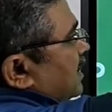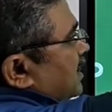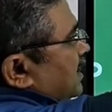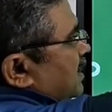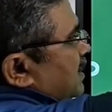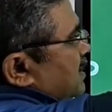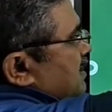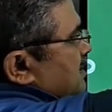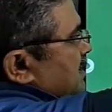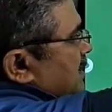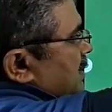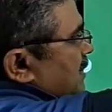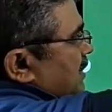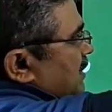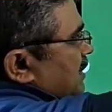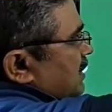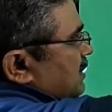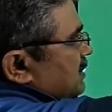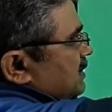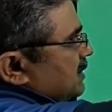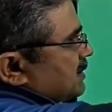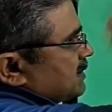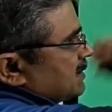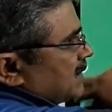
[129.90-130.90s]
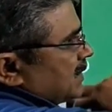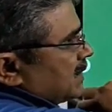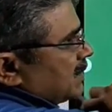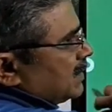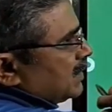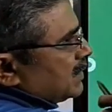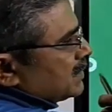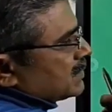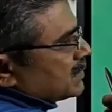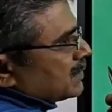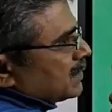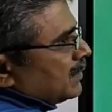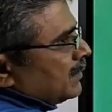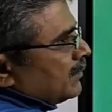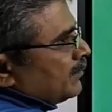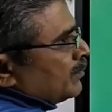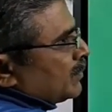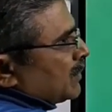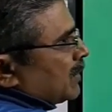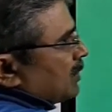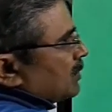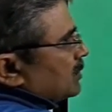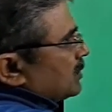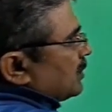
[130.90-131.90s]
it is 60 degrees.
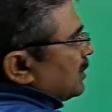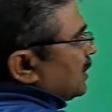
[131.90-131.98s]
So